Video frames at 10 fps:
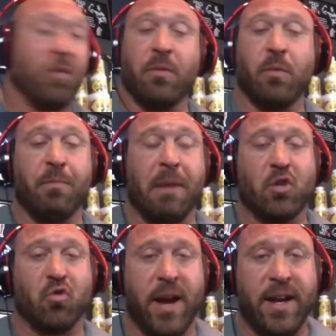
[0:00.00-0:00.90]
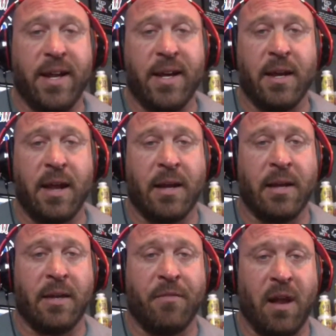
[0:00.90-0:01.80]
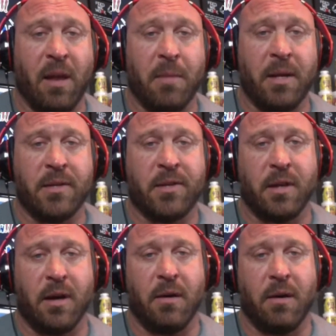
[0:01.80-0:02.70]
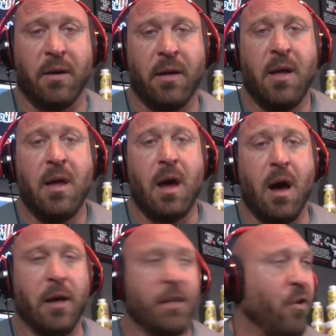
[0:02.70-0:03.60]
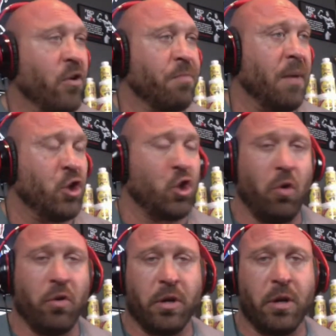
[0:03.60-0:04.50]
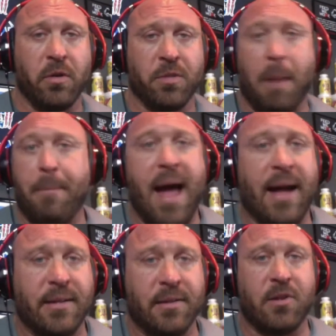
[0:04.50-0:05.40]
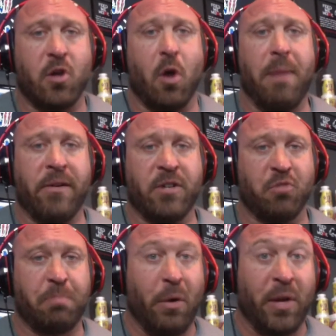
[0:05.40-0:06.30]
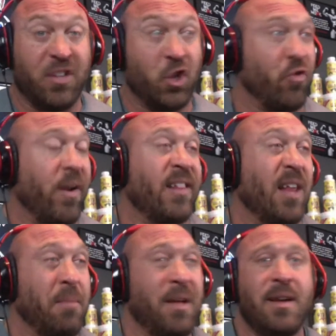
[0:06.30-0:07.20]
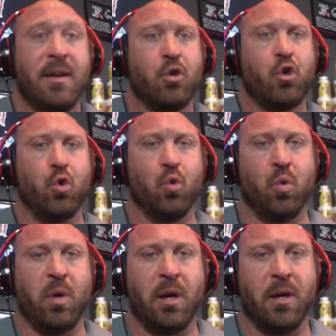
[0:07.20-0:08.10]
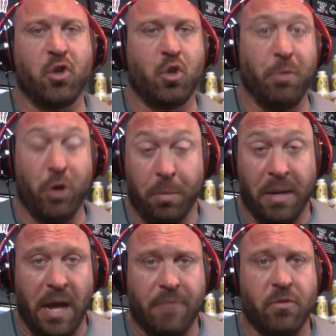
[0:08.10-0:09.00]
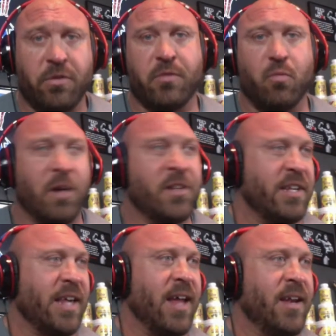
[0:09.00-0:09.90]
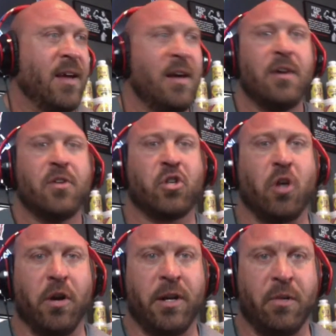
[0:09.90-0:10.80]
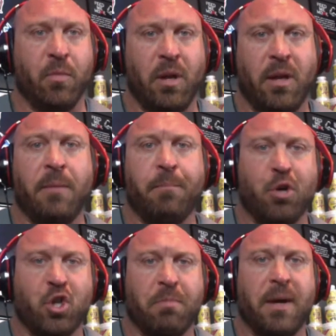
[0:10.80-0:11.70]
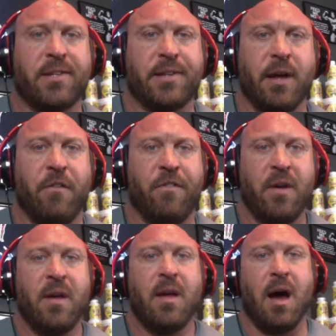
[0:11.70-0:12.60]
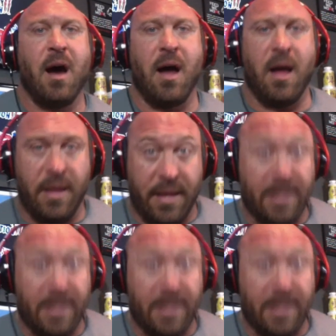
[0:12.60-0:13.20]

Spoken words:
with my training and developments as far as my shoulder goes. My back is all better. Just building the strength up to superhuman levels once again, starting to really push myself on